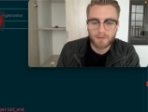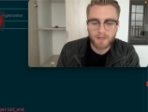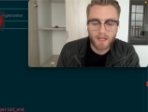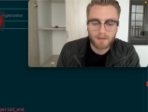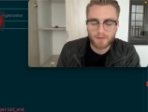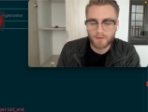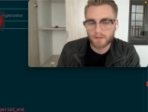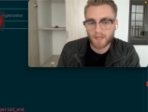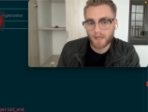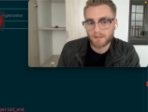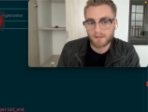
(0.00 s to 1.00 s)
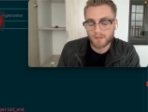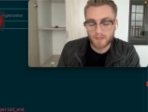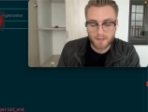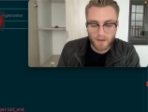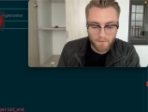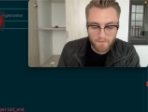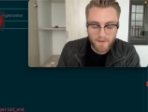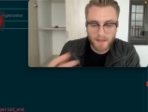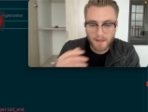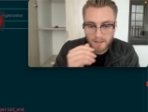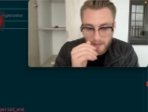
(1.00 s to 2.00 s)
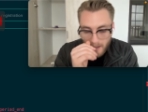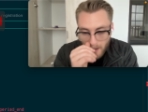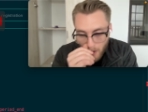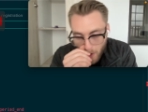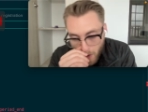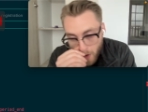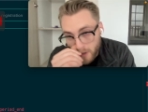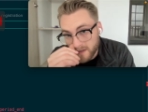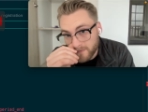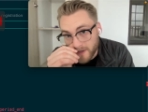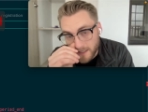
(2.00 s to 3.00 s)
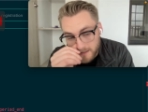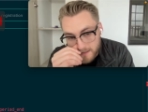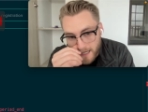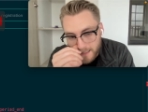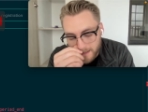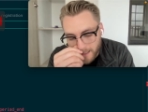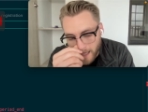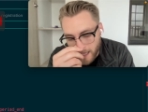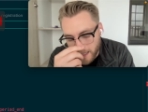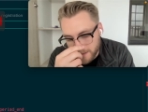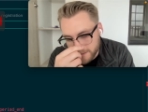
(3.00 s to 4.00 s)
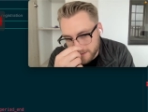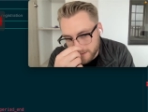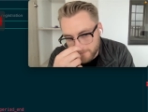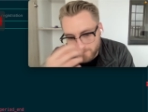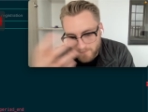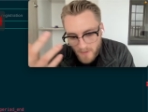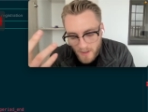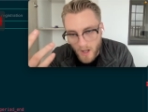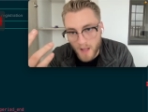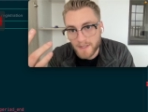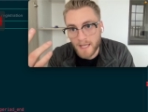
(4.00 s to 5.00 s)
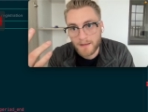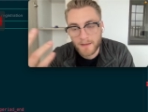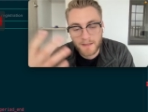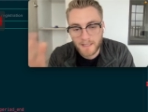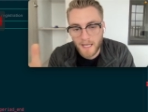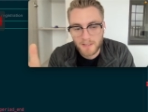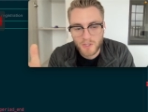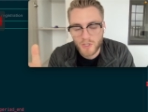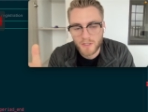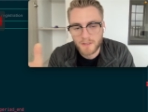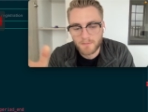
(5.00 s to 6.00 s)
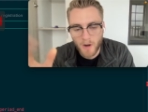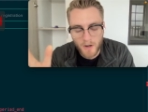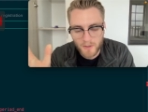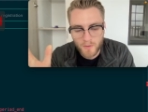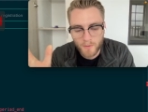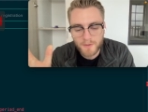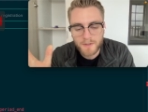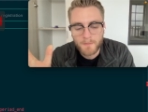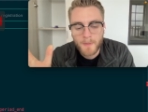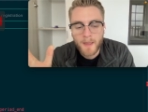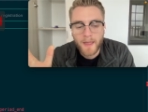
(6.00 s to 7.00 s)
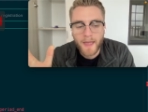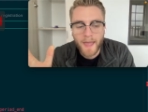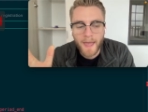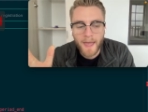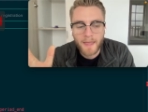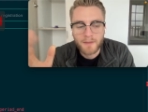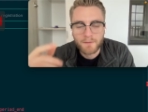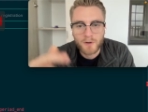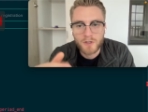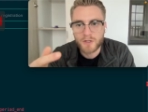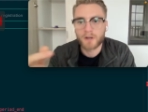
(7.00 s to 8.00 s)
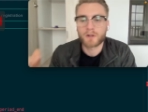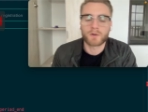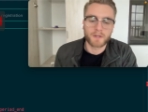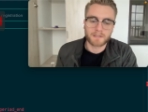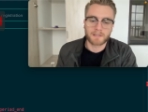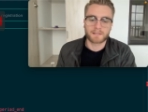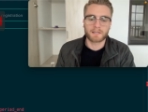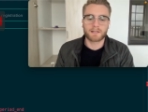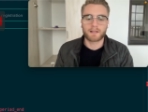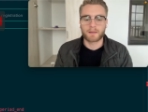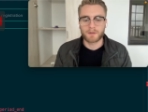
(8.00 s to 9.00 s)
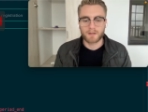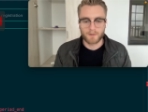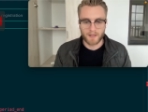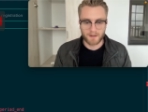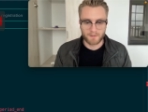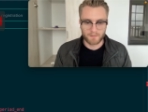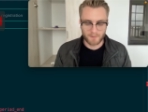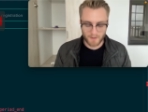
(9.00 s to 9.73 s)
site. So in this case, it's just a fitness fitness site that has content. In this case, it's just articles. And the first article that's listed, let me go ahead and